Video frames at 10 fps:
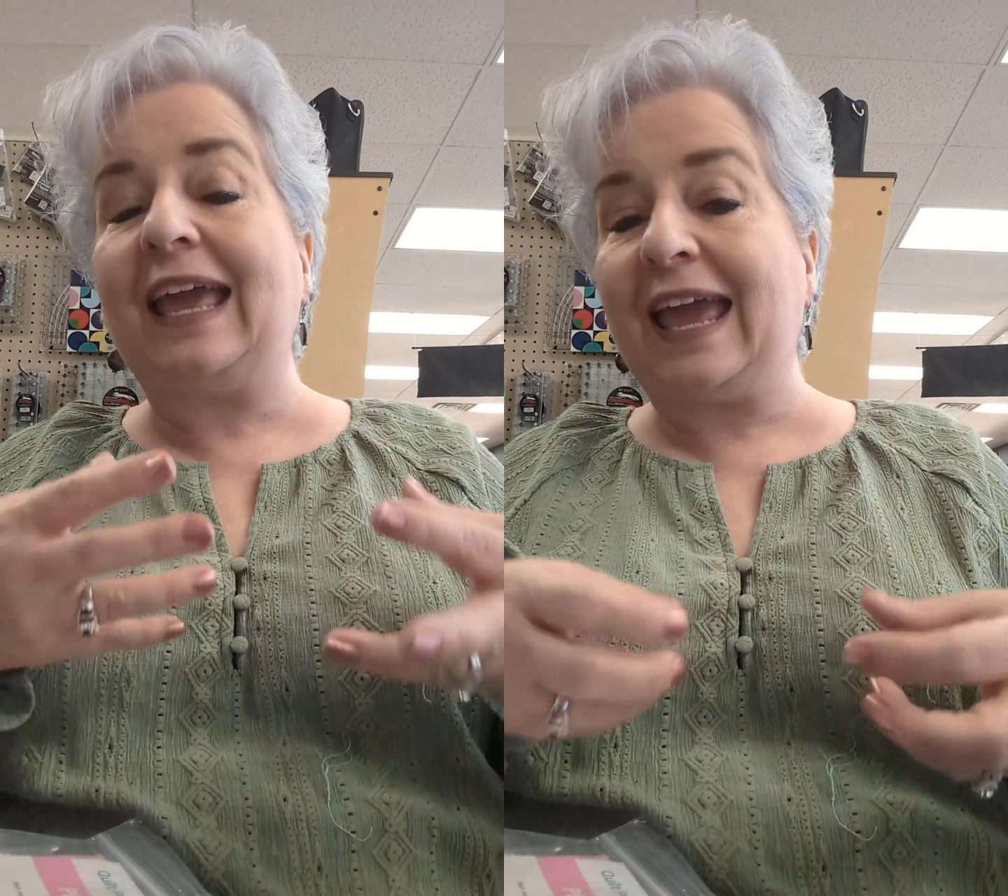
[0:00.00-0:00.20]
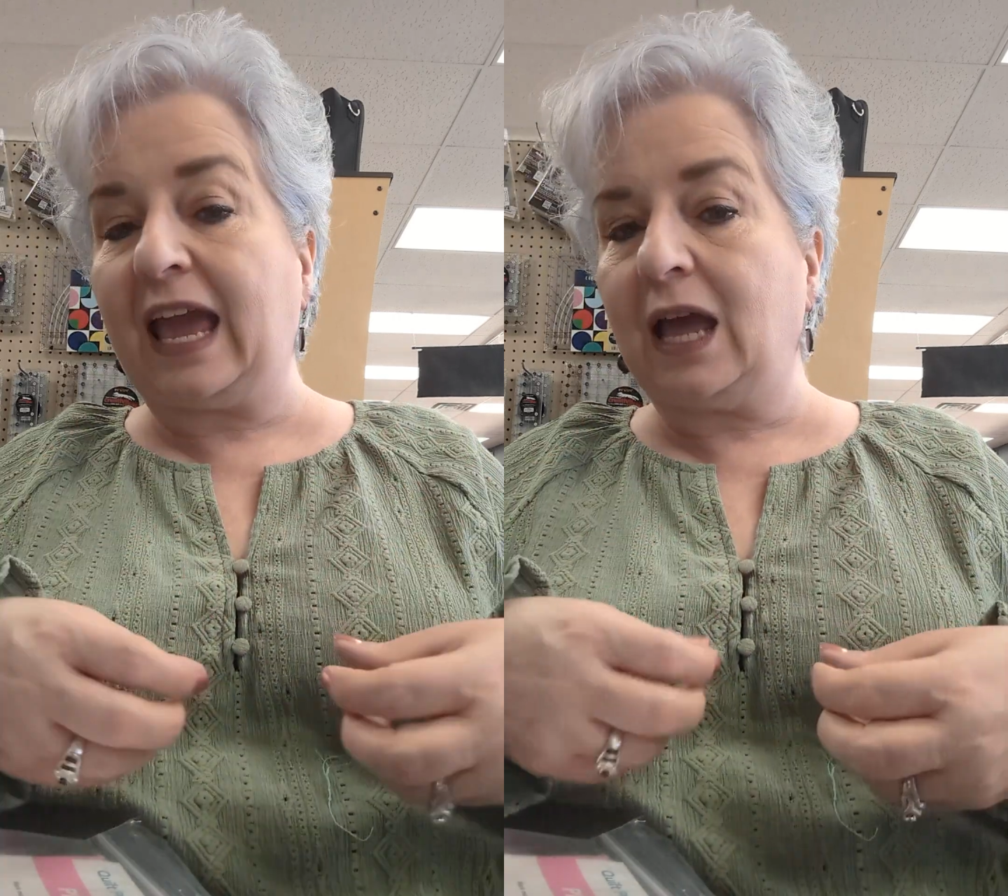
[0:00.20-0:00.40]

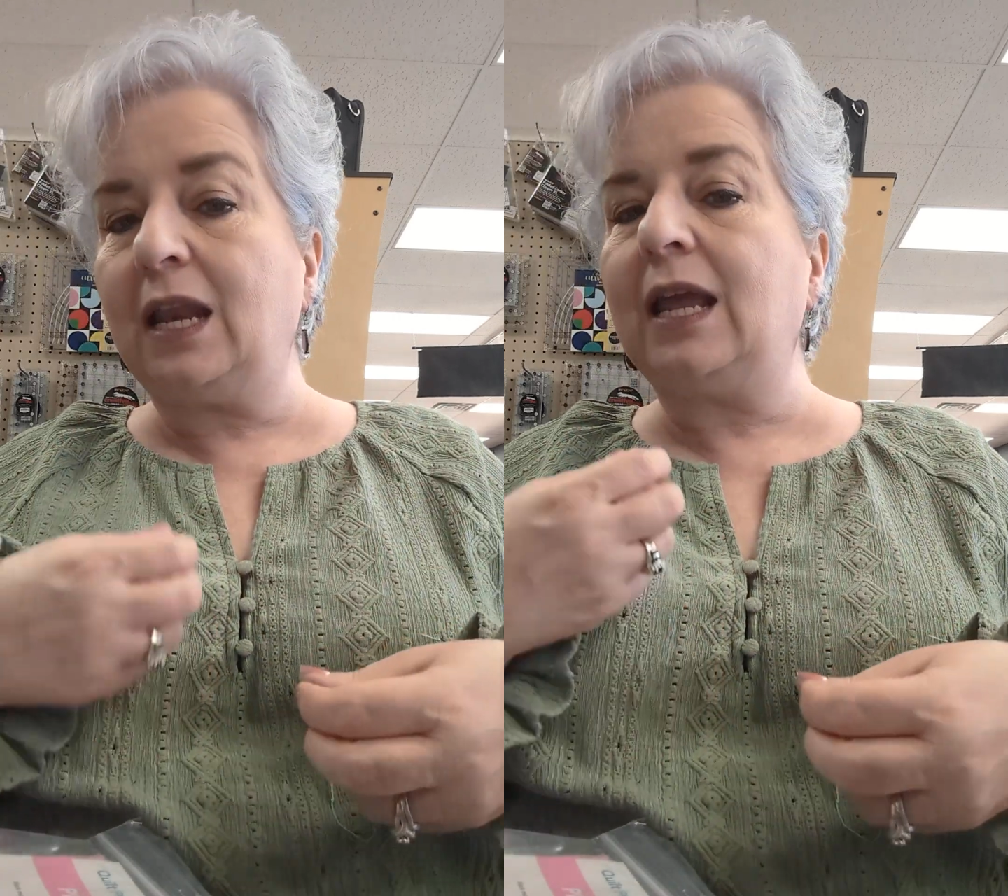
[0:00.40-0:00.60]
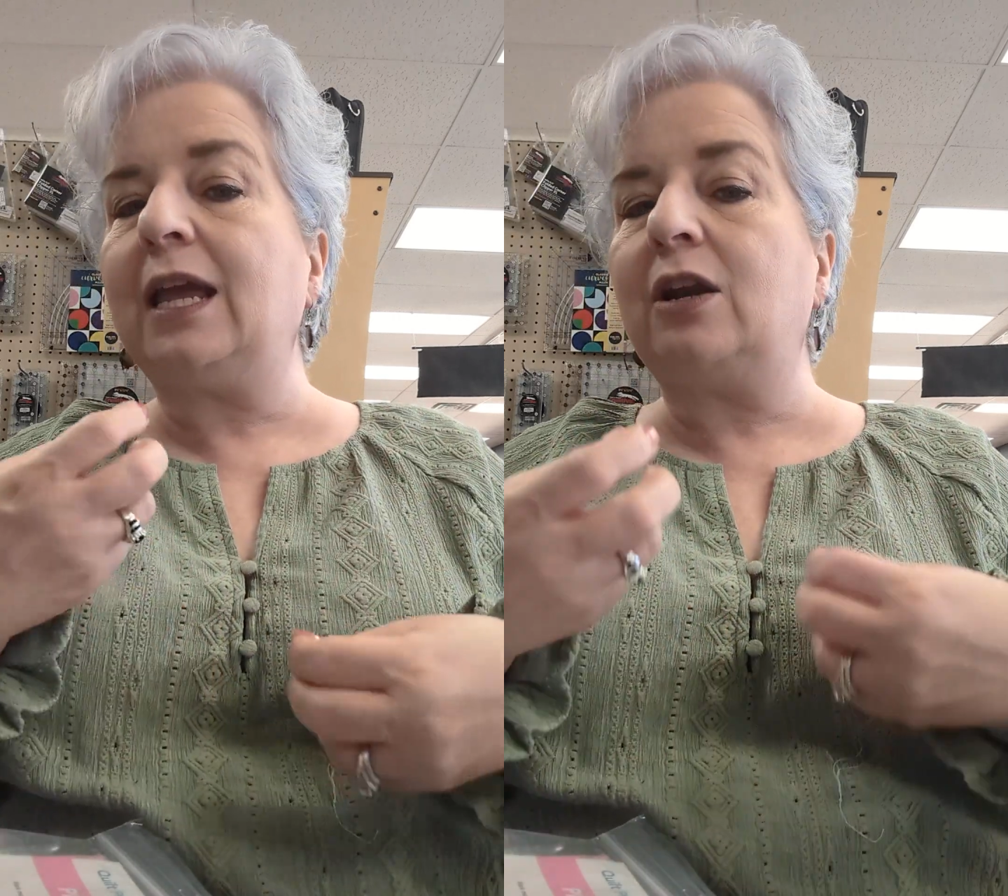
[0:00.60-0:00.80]

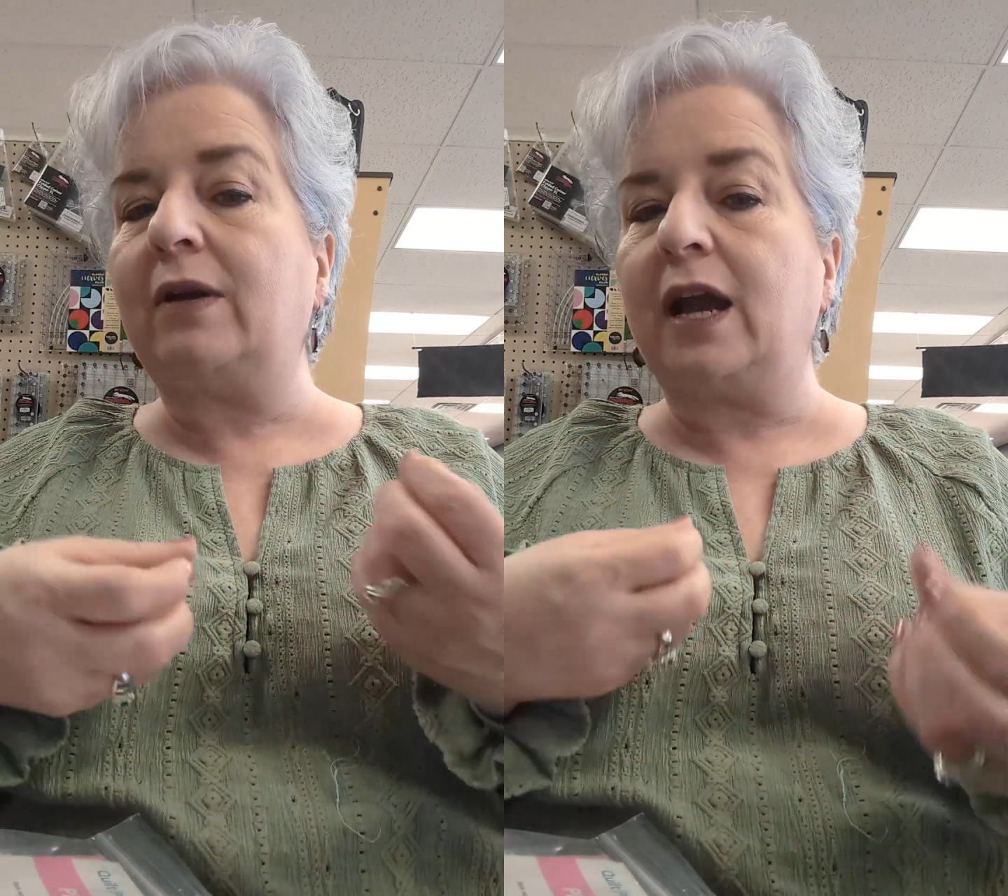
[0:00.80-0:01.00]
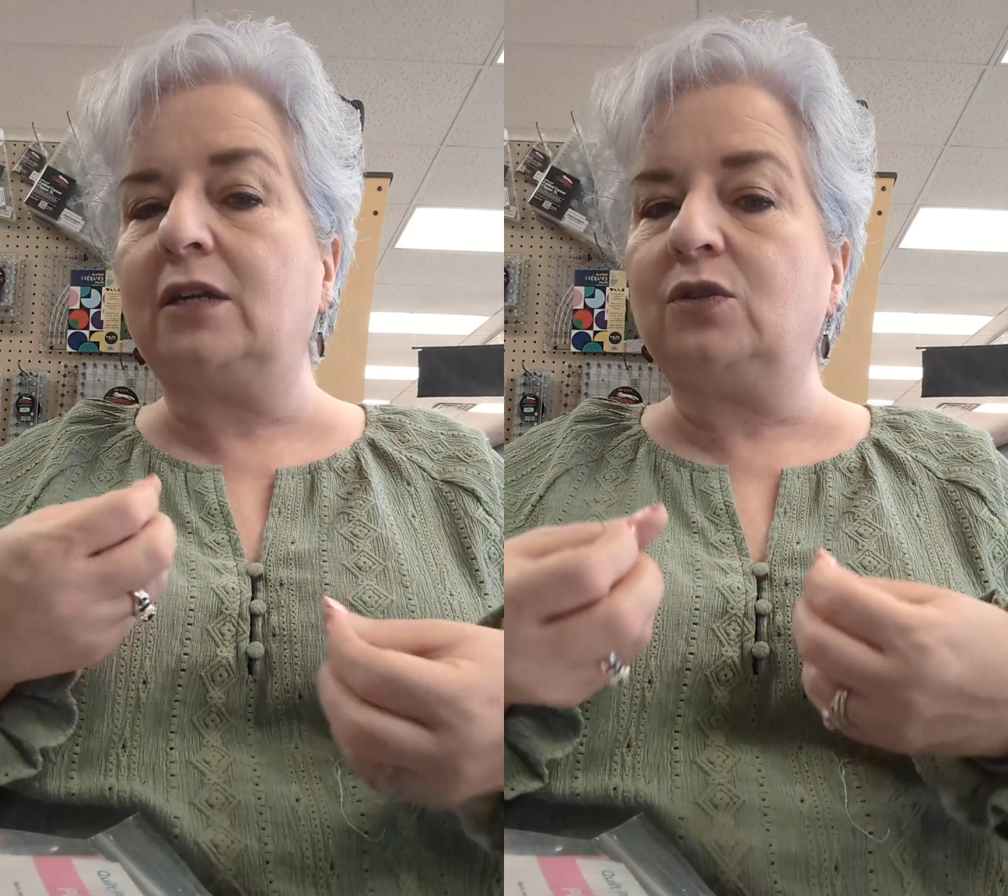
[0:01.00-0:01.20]
can
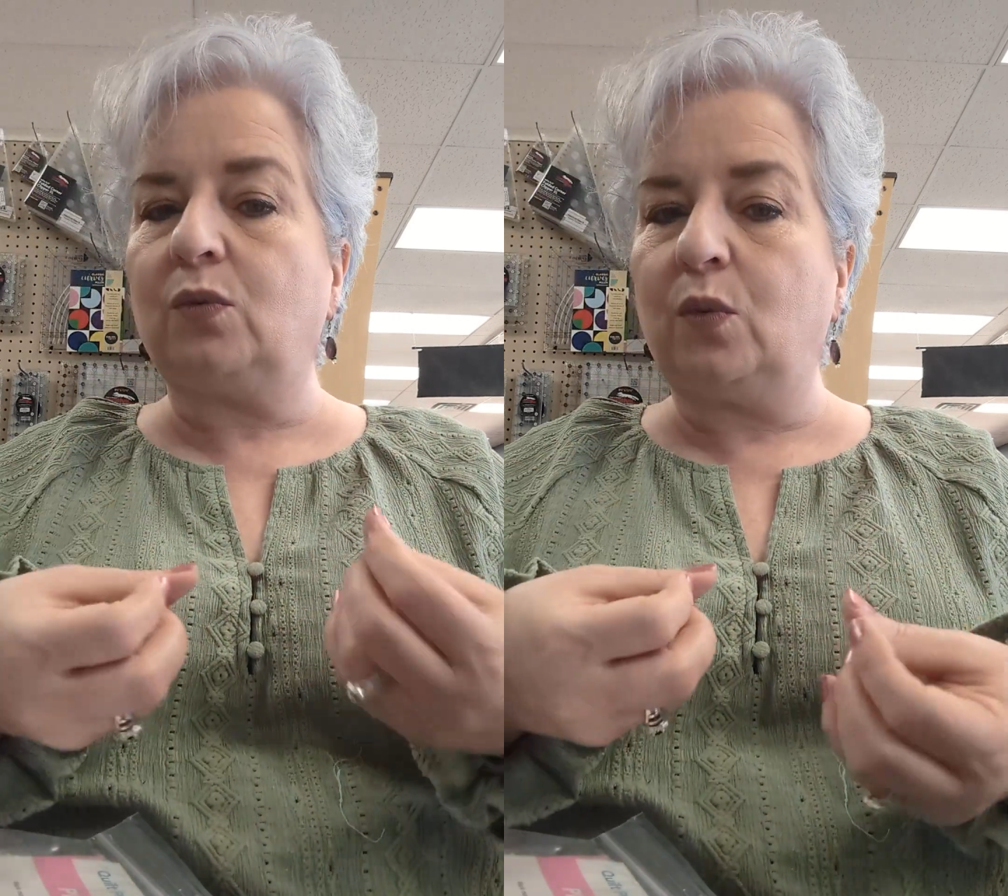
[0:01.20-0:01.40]
interact